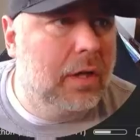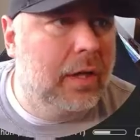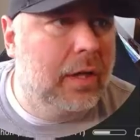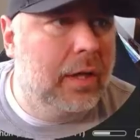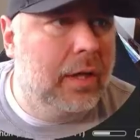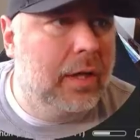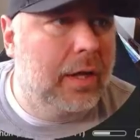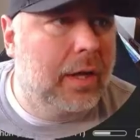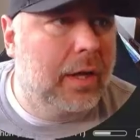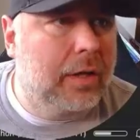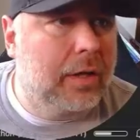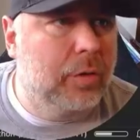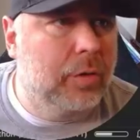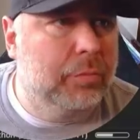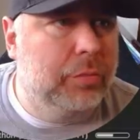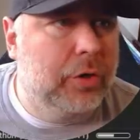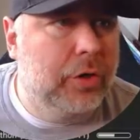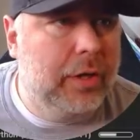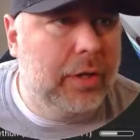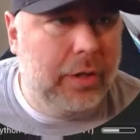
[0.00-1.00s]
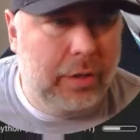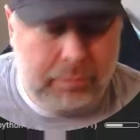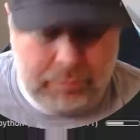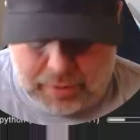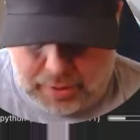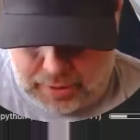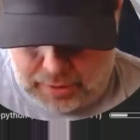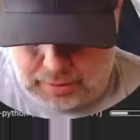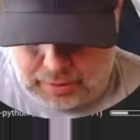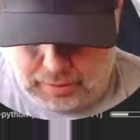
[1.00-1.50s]
and I can put it in
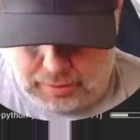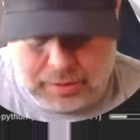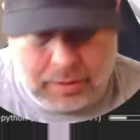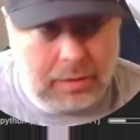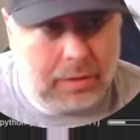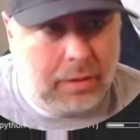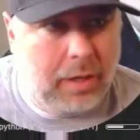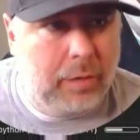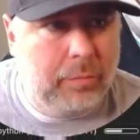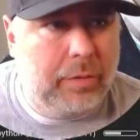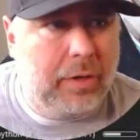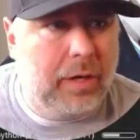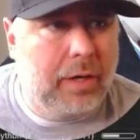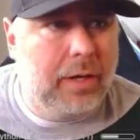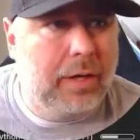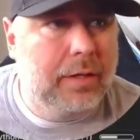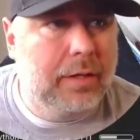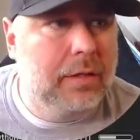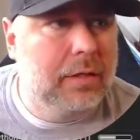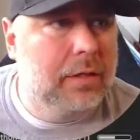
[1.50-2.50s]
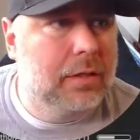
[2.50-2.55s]
my init.py.